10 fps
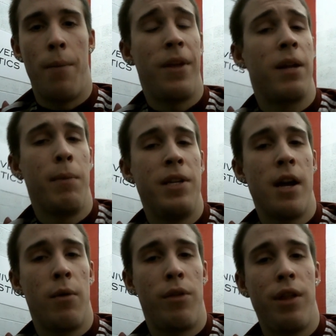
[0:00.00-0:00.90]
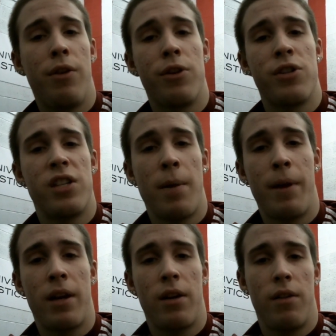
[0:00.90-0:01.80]
They can be done with either your
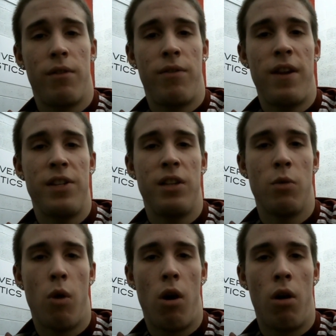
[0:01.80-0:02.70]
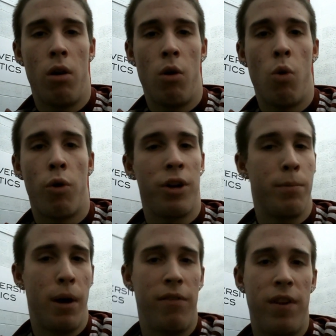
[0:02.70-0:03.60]
stomach facing the wall or your
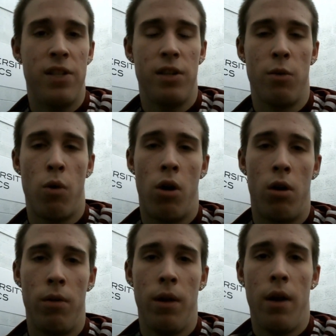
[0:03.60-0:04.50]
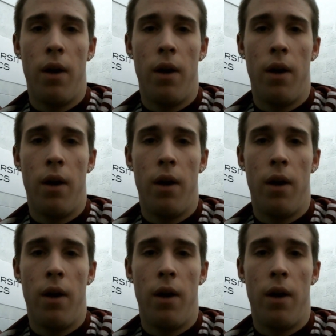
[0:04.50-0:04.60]
butt facing the wall.